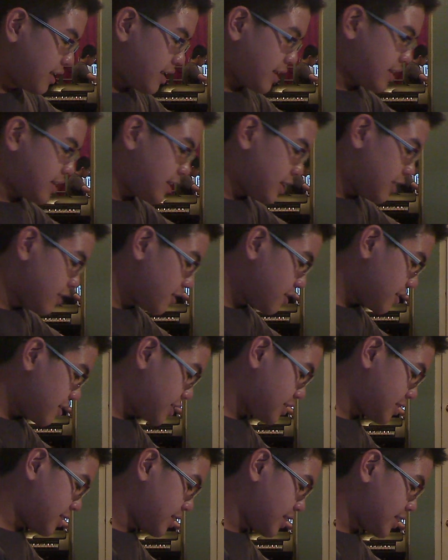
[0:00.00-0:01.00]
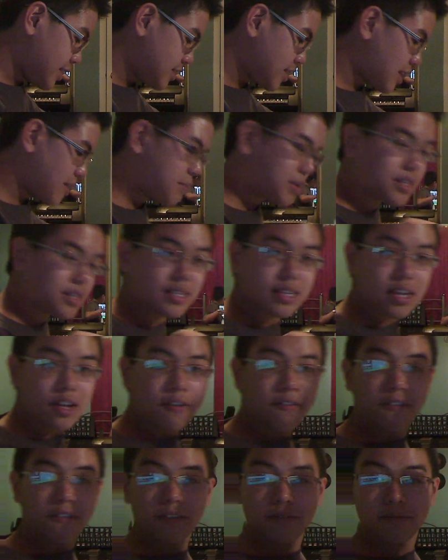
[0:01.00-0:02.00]
and here is the net top
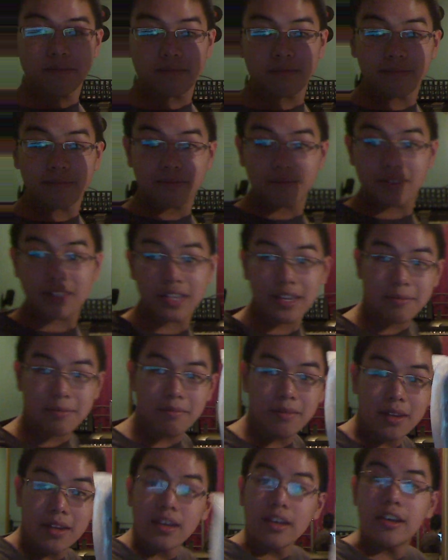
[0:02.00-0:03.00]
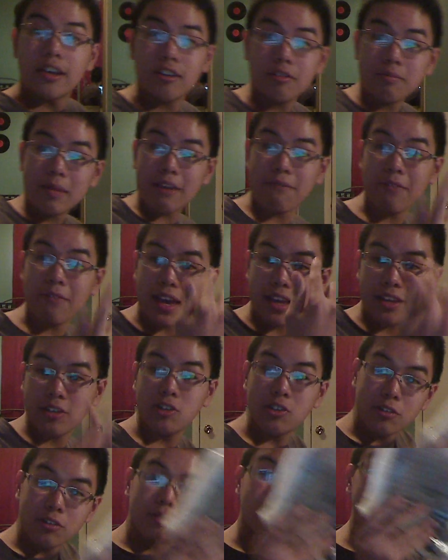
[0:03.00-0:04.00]
itself. See? Here's my
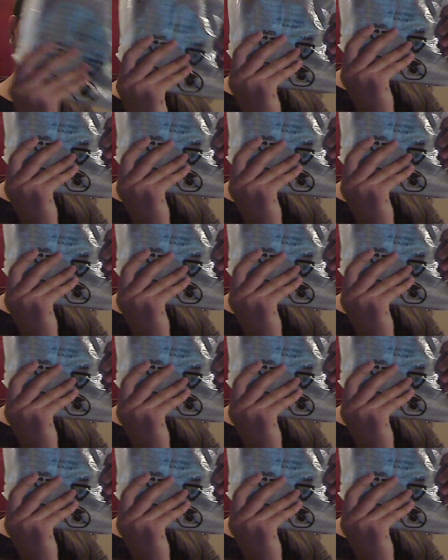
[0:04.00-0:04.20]
face.